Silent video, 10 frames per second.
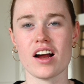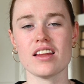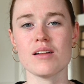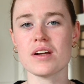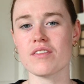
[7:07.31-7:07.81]
a
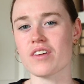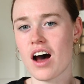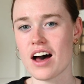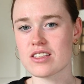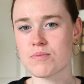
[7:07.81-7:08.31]
little bit of a
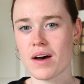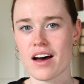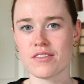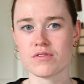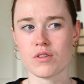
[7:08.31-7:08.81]
hot
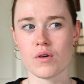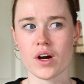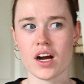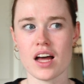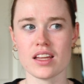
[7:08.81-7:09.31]
spot
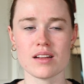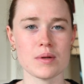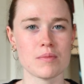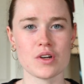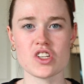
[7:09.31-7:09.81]
for a little
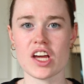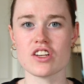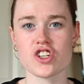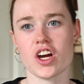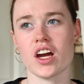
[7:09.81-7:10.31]
bit more
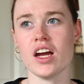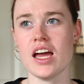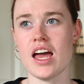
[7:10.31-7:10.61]
danger